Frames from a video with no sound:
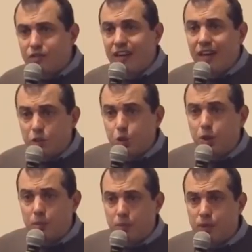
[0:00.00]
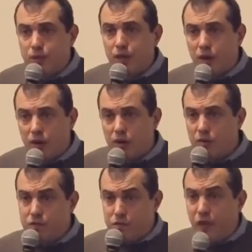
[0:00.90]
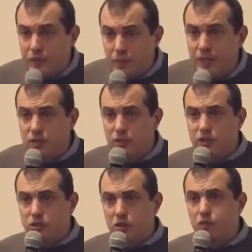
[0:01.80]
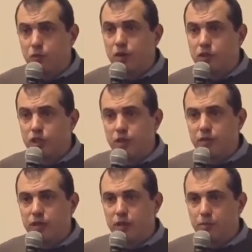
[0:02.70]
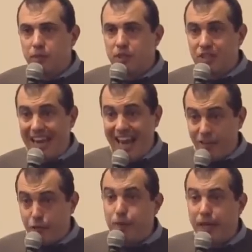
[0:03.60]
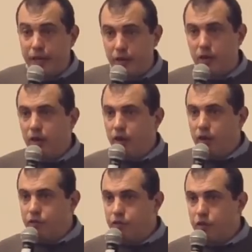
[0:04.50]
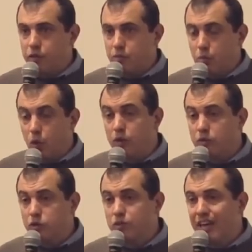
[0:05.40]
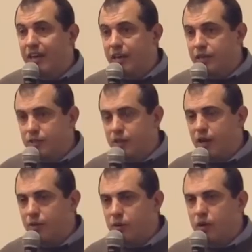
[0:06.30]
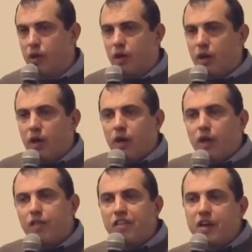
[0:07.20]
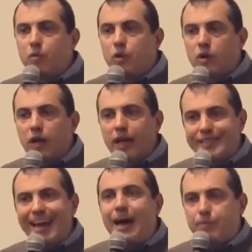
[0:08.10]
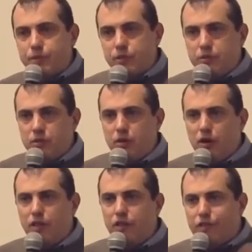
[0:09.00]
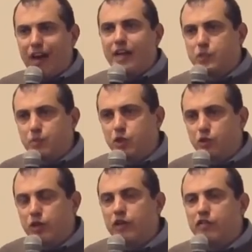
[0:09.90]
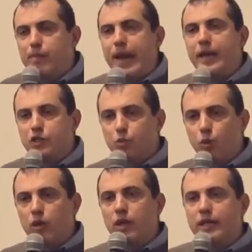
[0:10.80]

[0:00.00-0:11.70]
financial companies. They are fundamentally software engineering companies and have been for more than 2 decades now. They will adapt. The vast majority of banks will